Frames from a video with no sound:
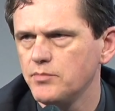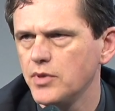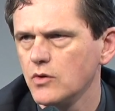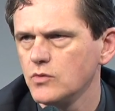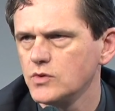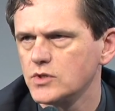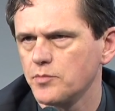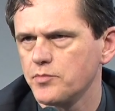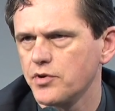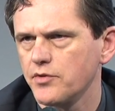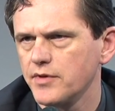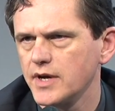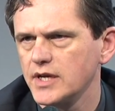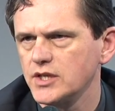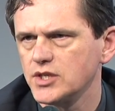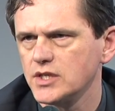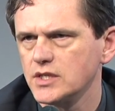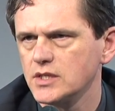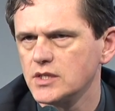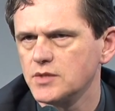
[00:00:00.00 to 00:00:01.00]
both
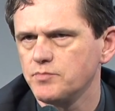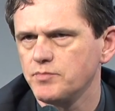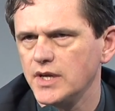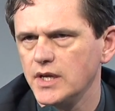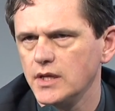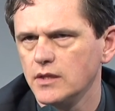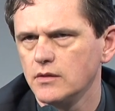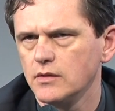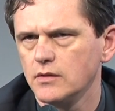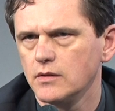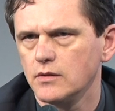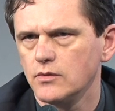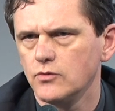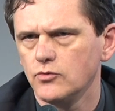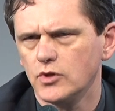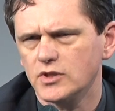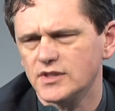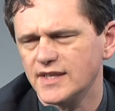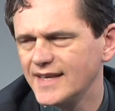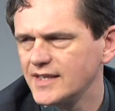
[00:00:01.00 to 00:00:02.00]
operations being
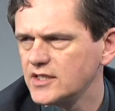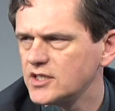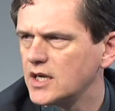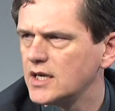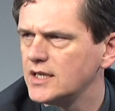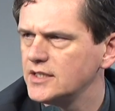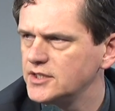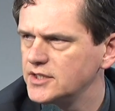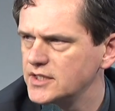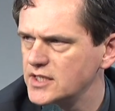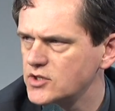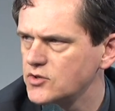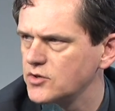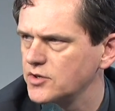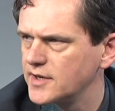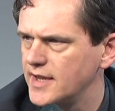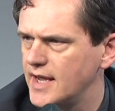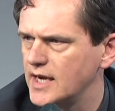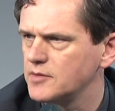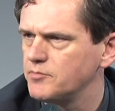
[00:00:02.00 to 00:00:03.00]
not entirely
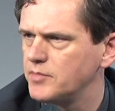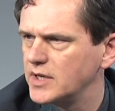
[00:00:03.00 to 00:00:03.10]
disconnect,